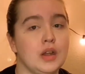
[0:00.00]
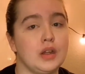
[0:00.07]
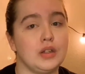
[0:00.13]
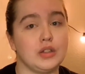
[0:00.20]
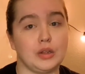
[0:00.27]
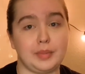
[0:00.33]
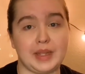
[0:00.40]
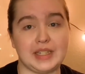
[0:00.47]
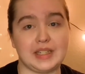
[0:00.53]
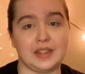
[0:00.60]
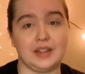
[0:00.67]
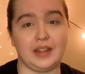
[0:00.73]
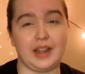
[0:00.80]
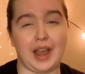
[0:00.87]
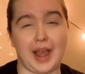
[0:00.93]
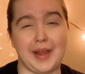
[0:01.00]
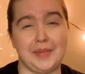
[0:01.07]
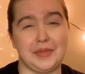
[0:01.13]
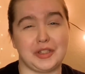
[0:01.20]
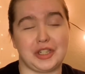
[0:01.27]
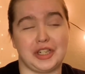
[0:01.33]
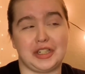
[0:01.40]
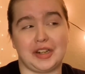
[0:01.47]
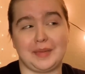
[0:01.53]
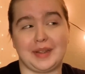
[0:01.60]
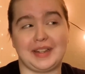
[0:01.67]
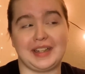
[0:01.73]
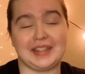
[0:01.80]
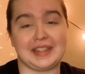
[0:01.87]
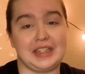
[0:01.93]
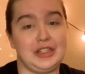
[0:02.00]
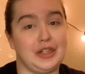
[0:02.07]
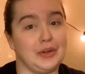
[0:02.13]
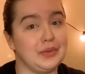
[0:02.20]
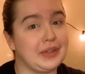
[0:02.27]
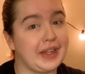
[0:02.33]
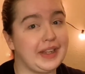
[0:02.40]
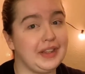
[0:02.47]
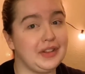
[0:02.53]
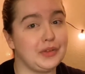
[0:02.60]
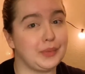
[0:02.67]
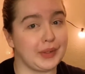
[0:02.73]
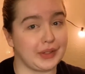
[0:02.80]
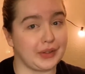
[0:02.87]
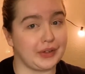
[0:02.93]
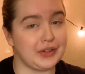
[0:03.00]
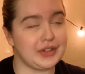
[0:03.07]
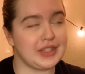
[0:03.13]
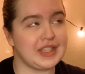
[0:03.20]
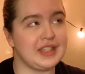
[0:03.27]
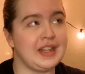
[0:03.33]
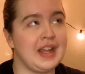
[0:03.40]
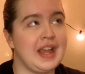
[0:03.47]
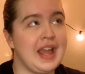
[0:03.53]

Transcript: So basically, I'm just gonna talk about things I don't like in thrillers,